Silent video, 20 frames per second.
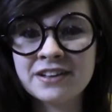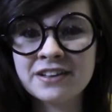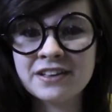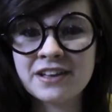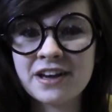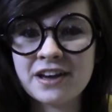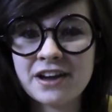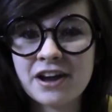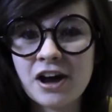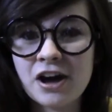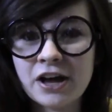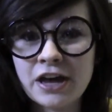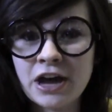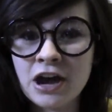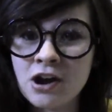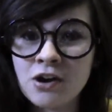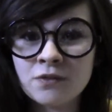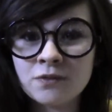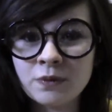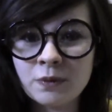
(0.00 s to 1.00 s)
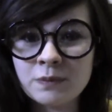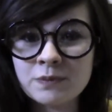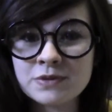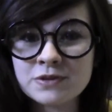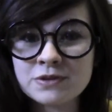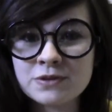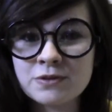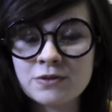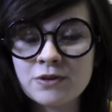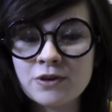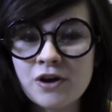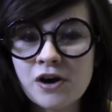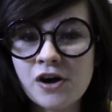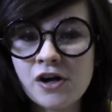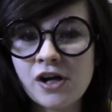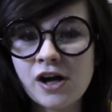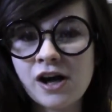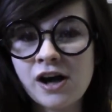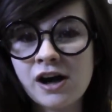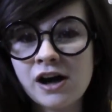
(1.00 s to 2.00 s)
Like, I'll get home from school,
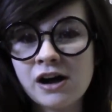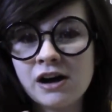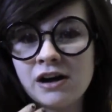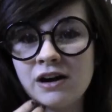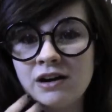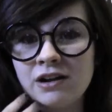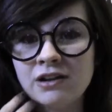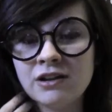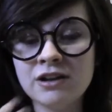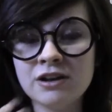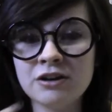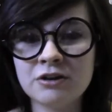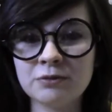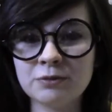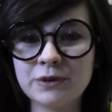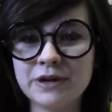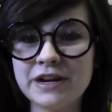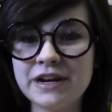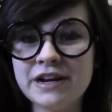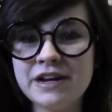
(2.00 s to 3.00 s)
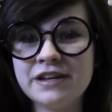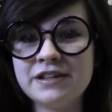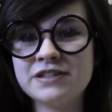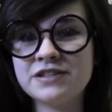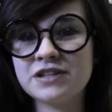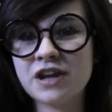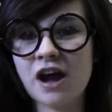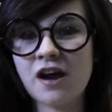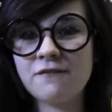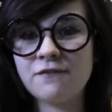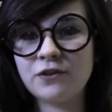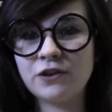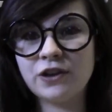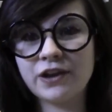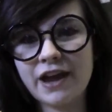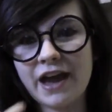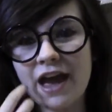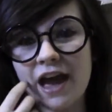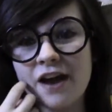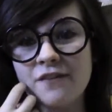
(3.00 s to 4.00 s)
I'll read, stop for
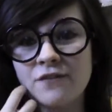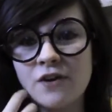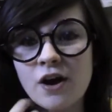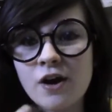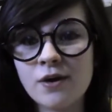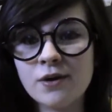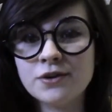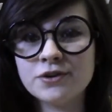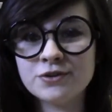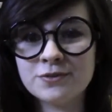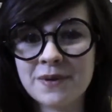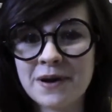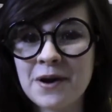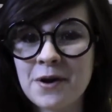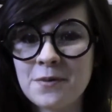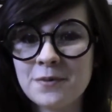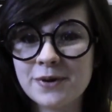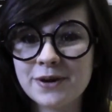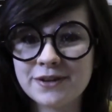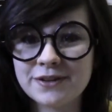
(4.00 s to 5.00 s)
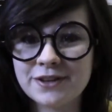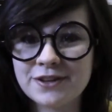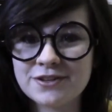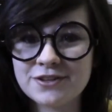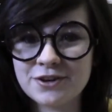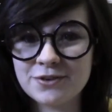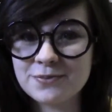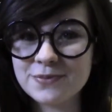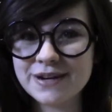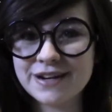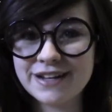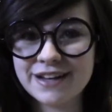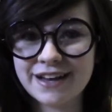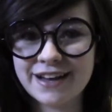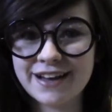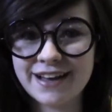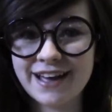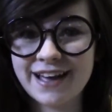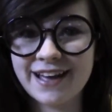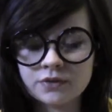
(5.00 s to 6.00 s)
like a half hour, do my homework, and I'll start reading
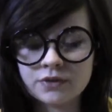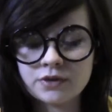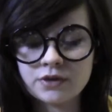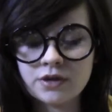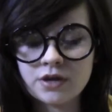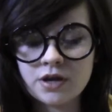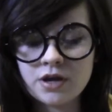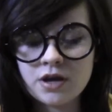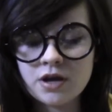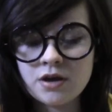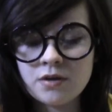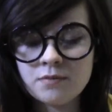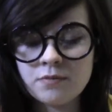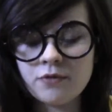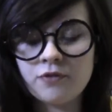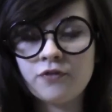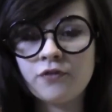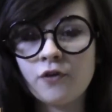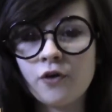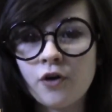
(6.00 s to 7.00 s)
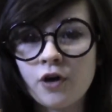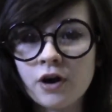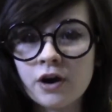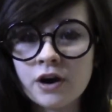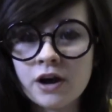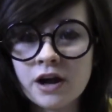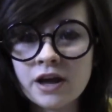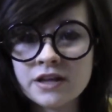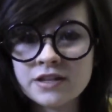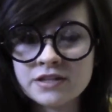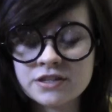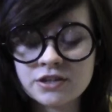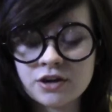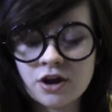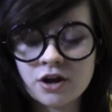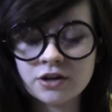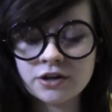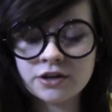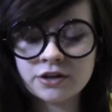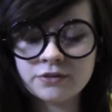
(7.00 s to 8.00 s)
again. Before I
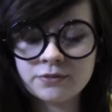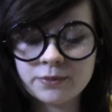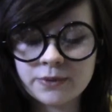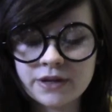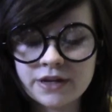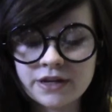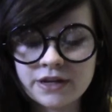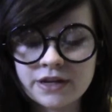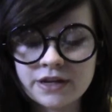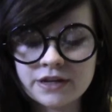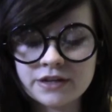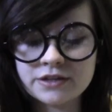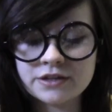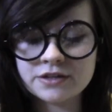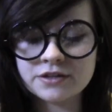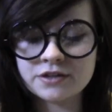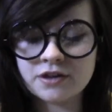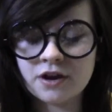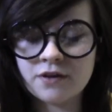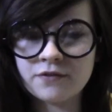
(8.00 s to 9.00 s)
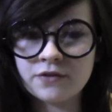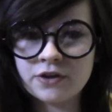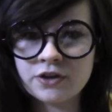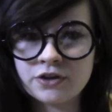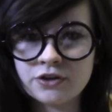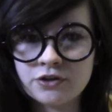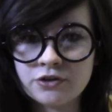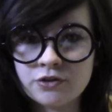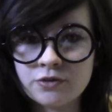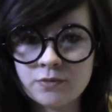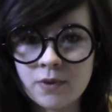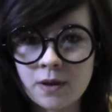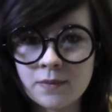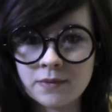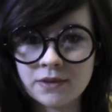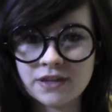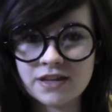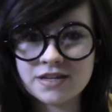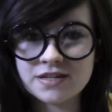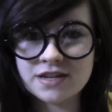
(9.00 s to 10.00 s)
started reading Discovering You by
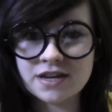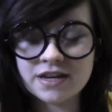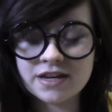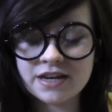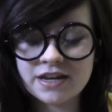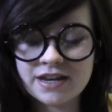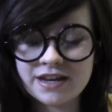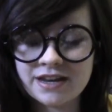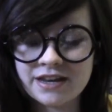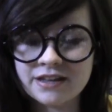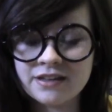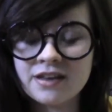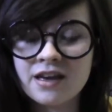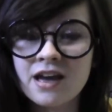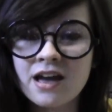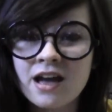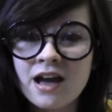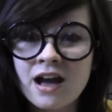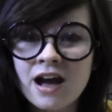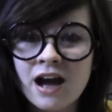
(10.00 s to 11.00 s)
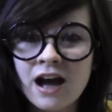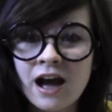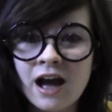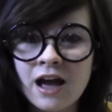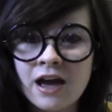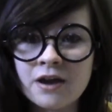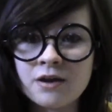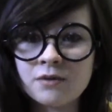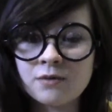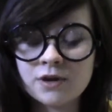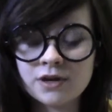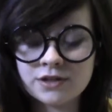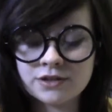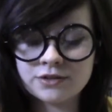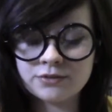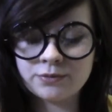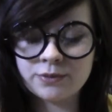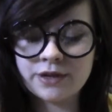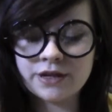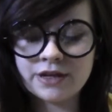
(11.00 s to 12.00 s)
Melissa Kean, I
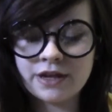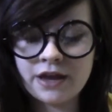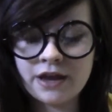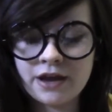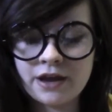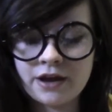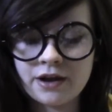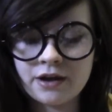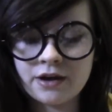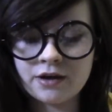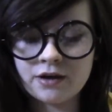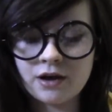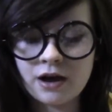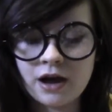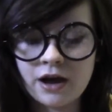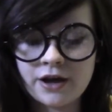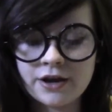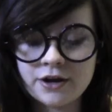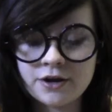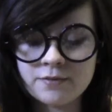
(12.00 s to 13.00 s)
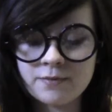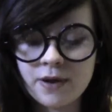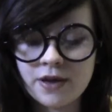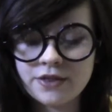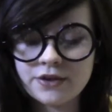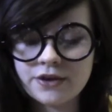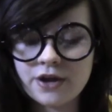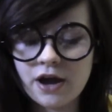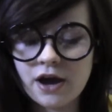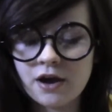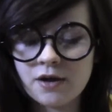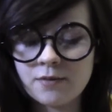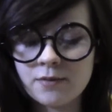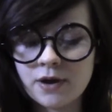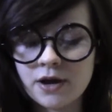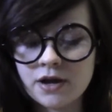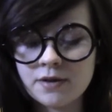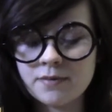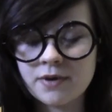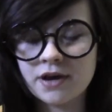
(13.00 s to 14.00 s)
was reading Hired by the
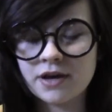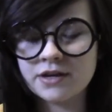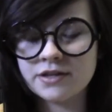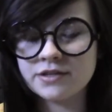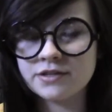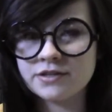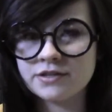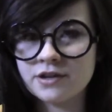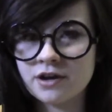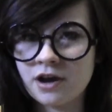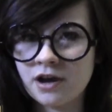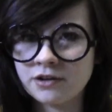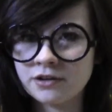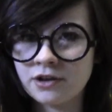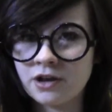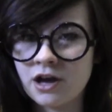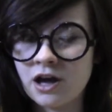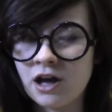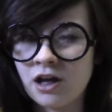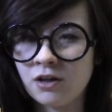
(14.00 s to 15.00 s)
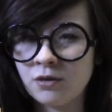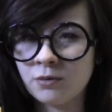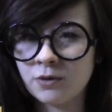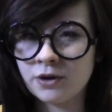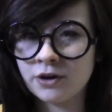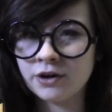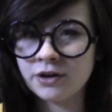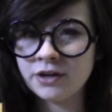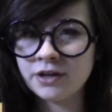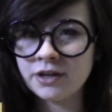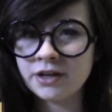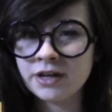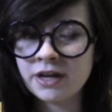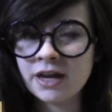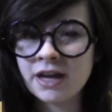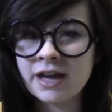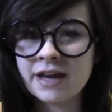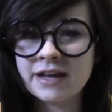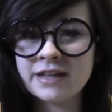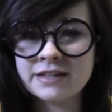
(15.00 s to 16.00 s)
Cowboy by Donna Alward,
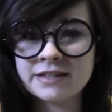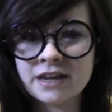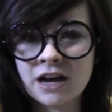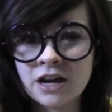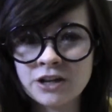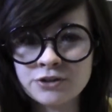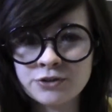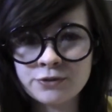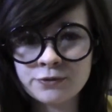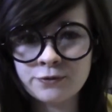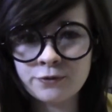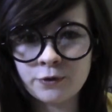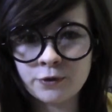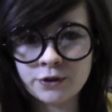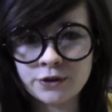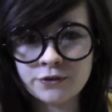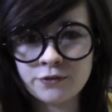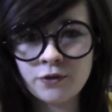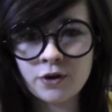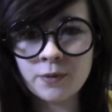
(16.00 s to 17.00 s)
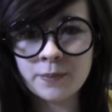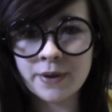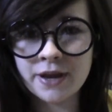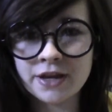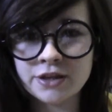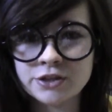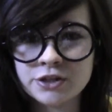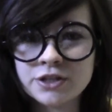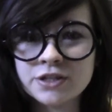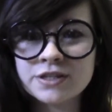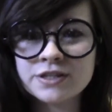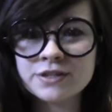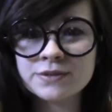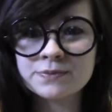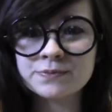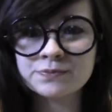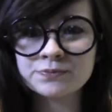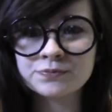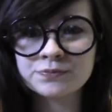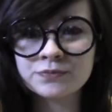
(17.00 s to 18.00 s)
and it's one hundred forty-four pages.